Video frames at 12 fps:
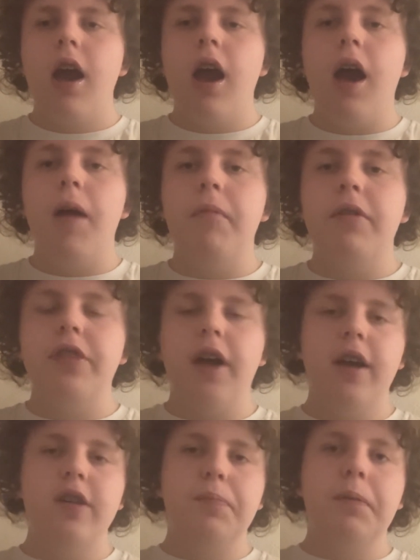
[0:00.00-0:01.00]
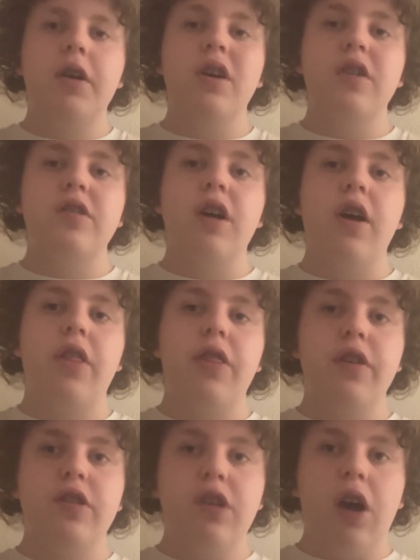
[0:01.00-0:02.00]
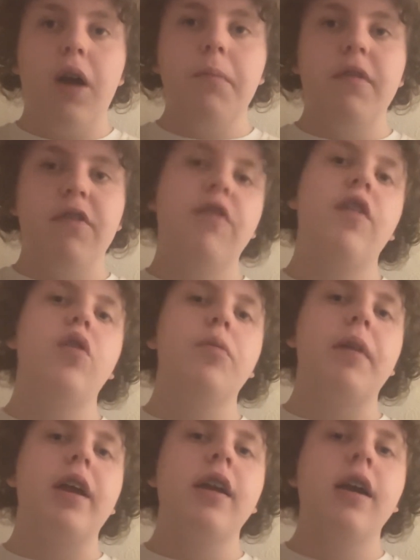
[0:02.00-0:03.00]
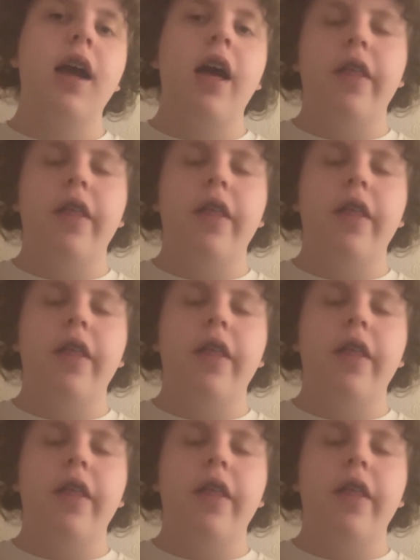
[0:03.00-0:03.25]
That is because at the time of filming,